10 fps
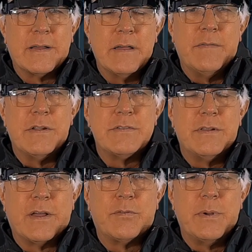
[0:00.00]

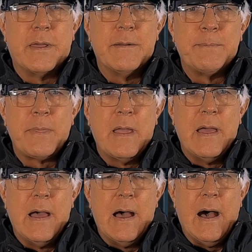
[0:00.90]
convention next week.
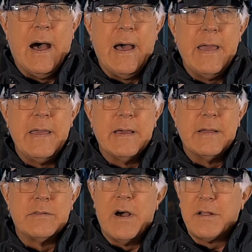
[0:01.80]

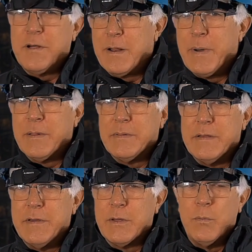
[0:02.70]
I talk a lot about
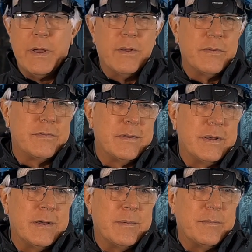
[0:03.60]
living in Wales,
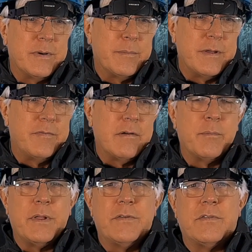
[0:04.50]
one of my
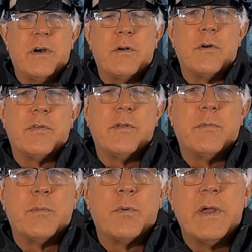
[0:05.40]
favorite places on earth.
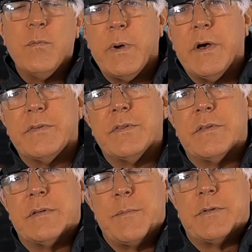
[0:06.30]
And when we're in Wales
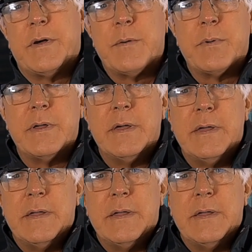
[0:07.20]
in the summertime, we